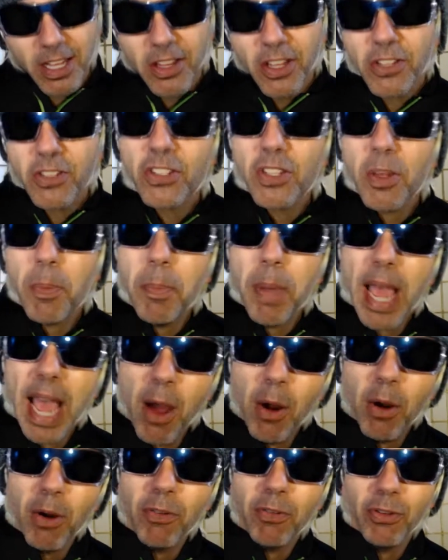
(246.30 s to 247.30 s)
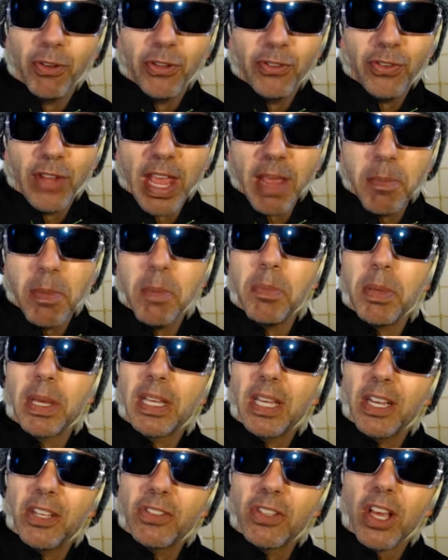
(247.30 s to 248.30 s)
This is a powerful statement
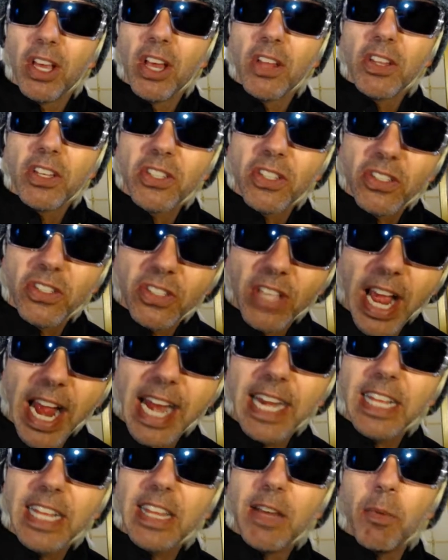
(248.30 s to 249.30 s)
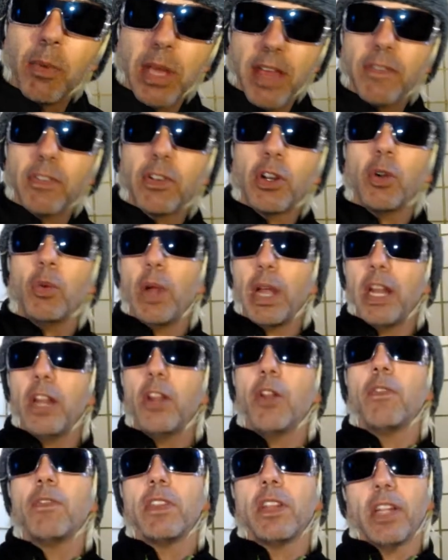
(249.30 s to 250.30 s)
because the society that we have
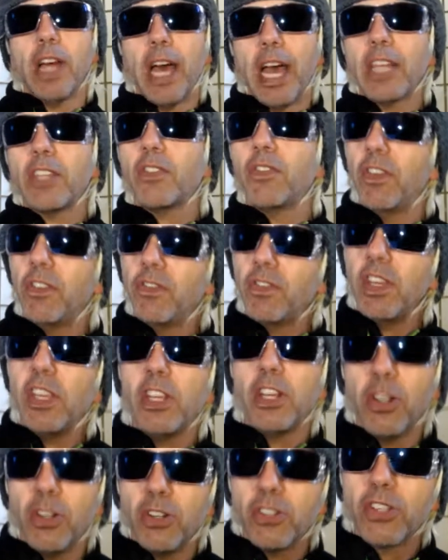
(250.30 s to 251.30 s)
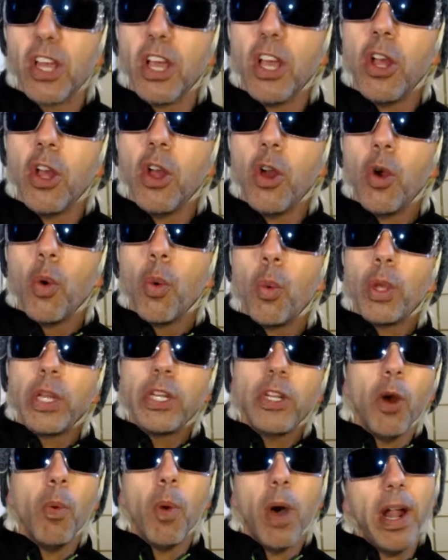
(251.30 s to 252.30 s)
created over the last 50 years, we
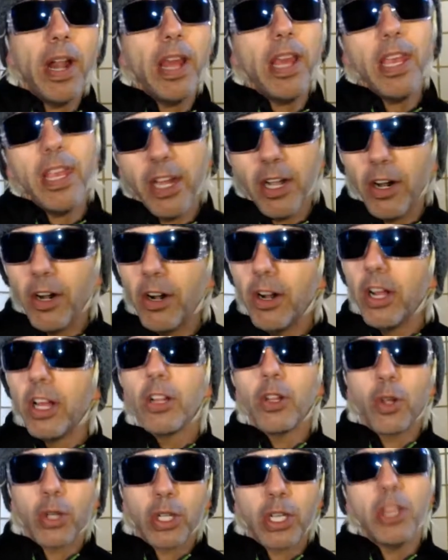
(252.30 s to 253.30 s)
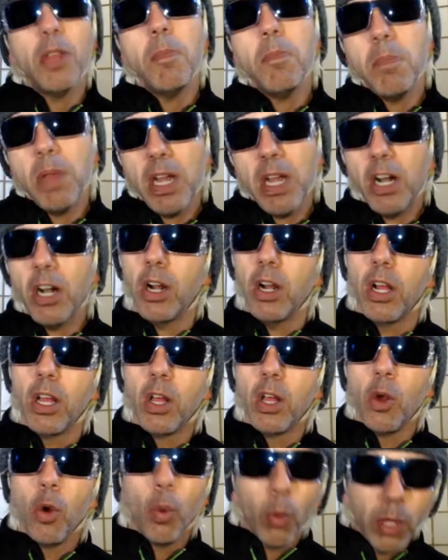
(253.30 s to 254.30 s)
don't want to hear, look in the mirror.
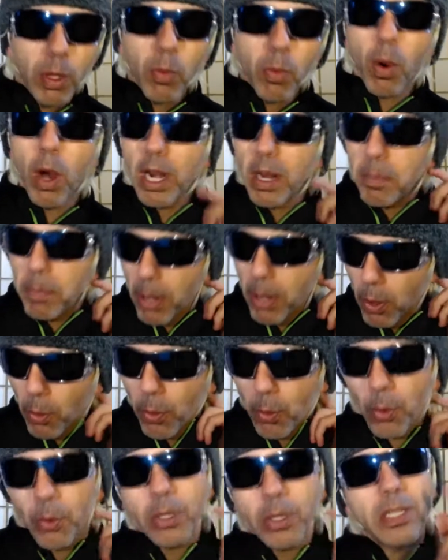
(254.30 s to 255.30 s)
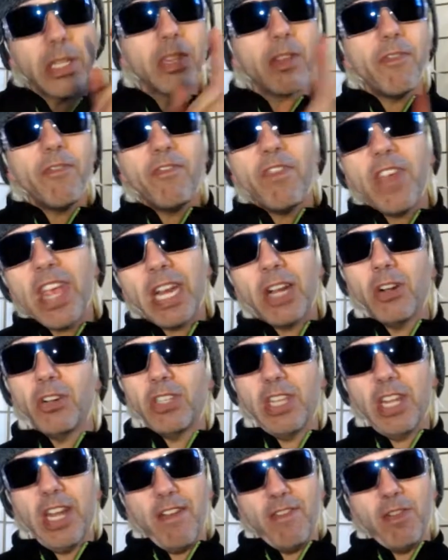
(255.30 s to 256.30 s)
We want to point the
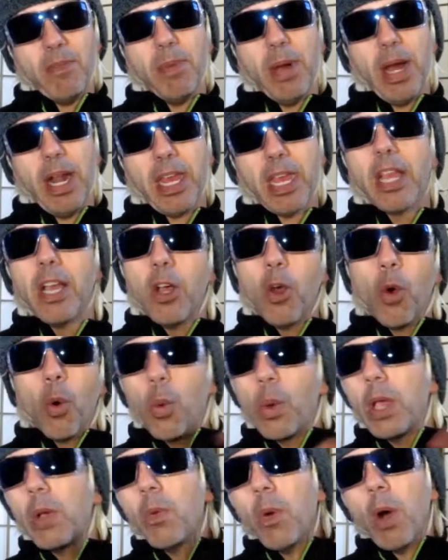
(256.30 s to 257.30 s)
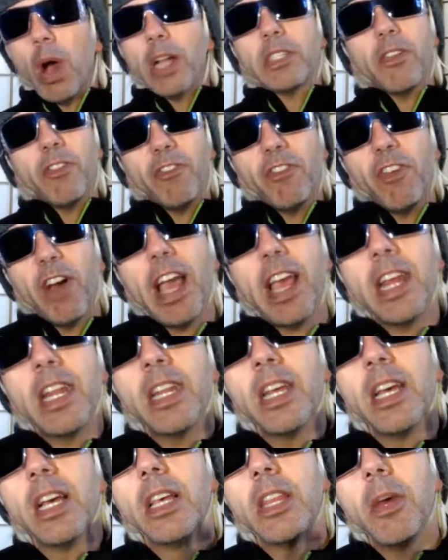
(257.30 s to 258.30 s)
fingers at everybody. We want to
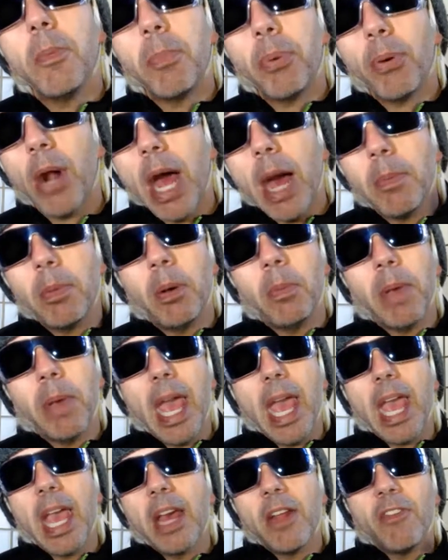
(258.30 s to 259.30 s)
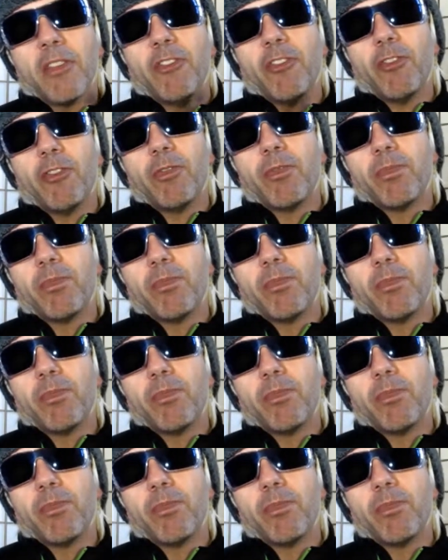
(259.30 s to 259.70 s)
find the problem and